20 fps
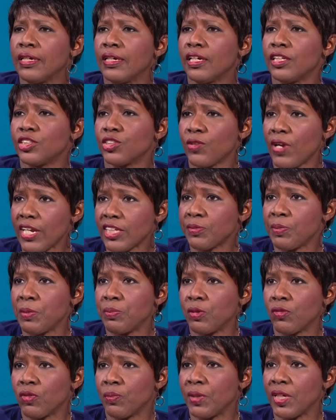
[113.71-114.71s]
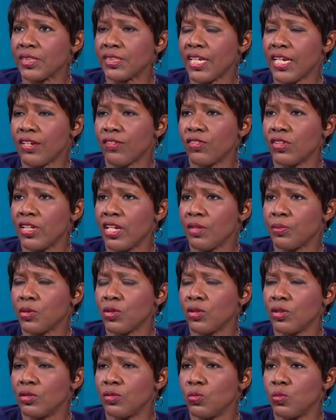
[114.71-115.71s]
attracts people from outside of the
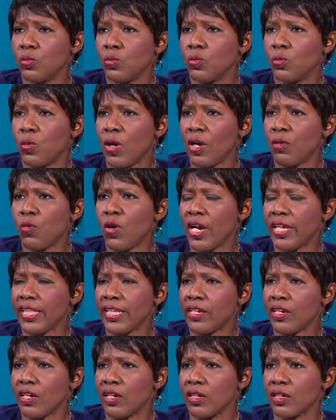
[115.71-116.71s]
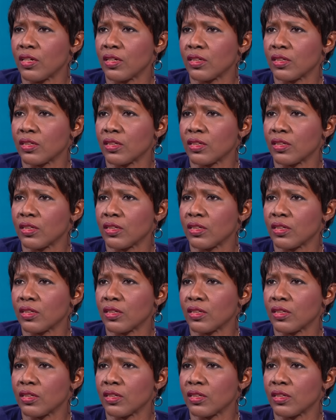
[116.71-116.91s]
neighborhood? why, why there?